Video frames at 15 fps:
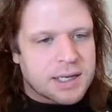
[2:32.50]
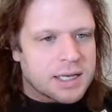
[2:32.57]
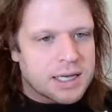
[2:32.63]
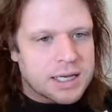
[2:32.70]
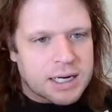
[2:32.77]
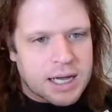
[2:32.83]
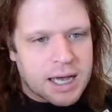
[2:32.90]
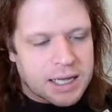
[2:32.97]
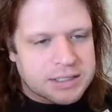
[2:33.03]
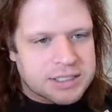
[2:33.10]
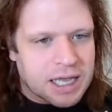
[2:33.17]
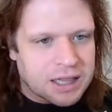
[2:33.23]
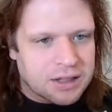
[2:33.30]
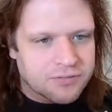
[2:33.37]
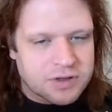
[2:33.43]
in
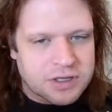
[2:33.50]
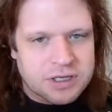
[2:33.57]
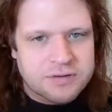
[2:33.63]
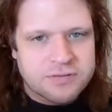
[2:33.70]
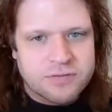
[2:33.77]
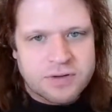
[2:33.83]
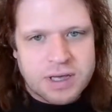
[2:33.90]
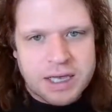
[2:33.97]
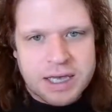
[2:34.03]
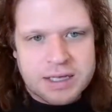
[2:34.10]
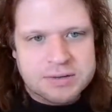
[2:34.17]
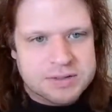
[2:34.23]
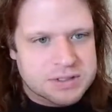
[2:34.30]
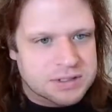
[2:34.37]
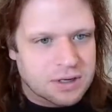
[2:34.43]
Tel Aviv.
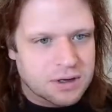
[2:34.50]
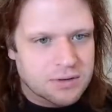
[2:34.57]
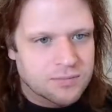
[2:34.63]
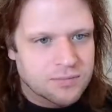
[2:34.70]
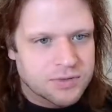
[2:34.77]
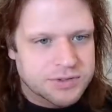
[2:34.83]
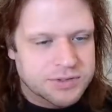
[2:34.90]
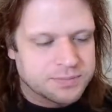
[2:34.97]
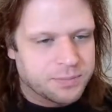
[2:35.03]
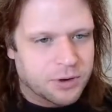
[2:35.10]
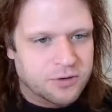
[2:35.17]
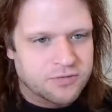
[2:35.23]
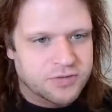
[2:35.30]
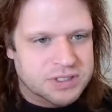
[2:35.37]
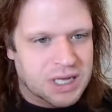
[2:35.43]
And so this is
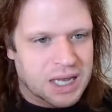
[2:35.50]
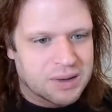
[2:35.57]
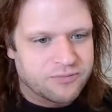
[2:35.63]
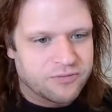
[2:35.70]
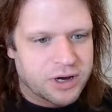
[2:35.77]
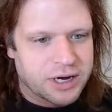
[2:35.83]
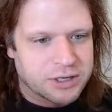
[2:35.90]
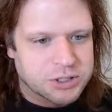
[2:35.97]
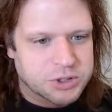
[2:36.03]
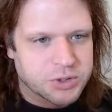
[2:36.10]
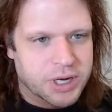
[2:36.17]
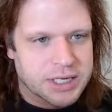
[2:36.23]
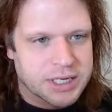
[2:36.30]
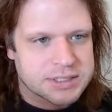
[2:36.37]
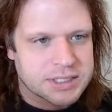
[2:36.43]
perfect time for
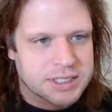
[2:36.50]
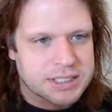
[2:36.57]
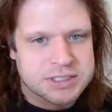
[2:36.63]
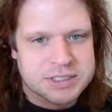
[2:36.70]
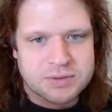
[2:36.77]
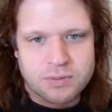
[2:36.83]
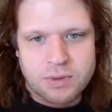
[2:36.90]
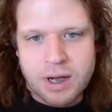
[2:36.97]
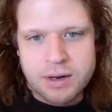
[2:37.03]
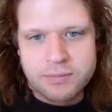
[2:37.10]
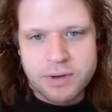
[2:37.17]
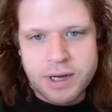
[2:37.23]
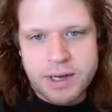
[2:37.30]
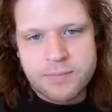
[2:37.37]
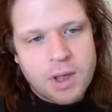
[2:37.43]
airstrikes against Iran,
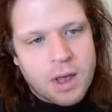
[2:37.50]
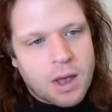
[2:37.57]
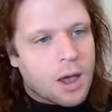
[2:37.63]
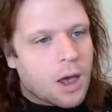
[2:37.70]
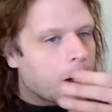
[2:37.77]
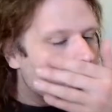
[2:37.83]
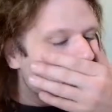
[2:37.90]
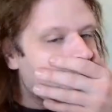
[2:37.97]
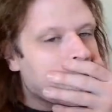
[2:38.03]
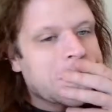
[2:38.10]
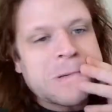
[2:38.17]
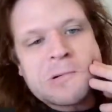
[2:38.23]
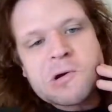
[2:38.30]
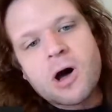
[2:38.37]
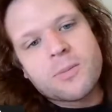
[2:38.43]
right?
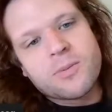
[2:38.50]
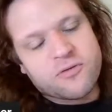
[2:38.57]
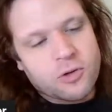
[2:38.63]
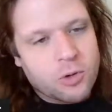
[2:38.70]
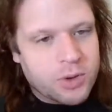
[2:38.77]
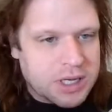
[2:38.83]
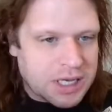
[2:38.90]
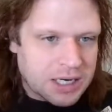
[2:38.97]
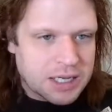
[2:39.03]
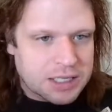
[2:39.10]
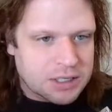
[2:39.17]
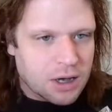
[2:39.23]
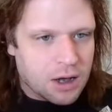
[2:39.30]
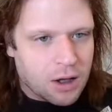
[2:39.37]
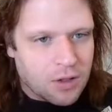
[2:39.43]
First of all, before we get
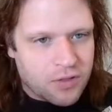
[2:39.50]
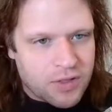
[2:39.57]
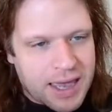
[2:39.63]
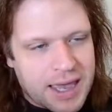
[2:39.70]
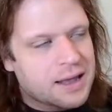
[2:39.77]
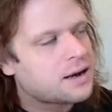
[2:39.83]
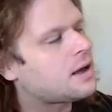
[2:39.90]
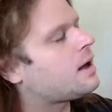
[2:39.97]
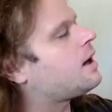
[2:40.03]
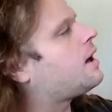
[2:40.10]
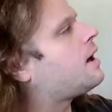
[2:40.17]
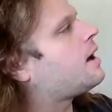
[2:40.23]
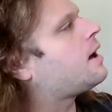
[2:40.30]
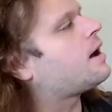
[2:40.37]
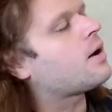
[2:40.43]
into all that,
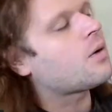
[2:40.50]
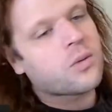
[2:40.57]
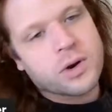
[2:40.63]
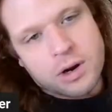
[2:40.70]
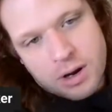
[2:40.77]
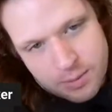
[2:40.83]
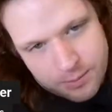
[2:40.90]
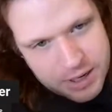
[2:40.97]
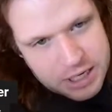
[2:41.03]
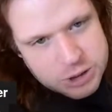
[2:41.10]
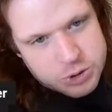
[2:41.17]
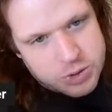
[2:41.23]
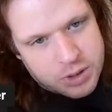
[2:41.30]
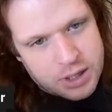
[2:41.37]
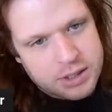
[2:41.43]
we're on
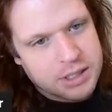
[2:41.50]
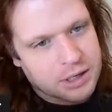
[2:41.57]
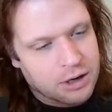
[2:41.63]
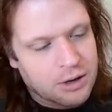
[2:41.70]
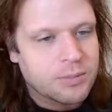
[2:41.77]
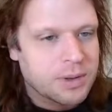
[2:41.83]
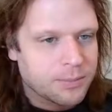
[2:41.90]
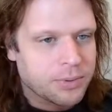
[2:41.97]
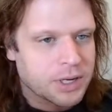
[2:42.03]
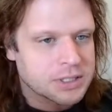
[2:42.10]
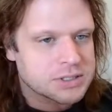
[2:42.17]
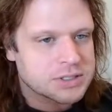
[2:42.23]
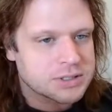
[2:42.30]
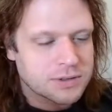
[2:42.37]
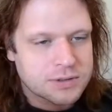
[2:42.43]
Patreon here at Mint
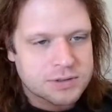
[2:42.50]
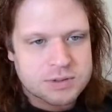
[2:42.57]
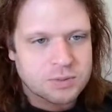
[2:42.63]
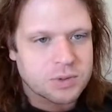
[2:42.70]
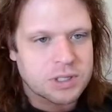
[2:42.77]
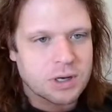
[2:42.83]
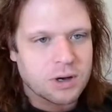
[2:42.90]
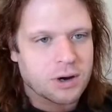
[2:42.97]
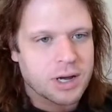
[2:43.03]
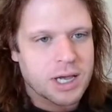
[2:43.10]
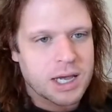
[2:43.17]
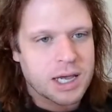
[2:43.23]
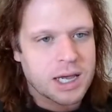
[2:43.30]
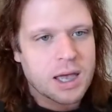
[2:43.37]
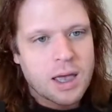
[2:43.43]
Press News. We are
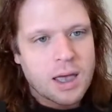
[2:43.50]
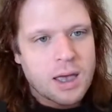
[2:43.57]
a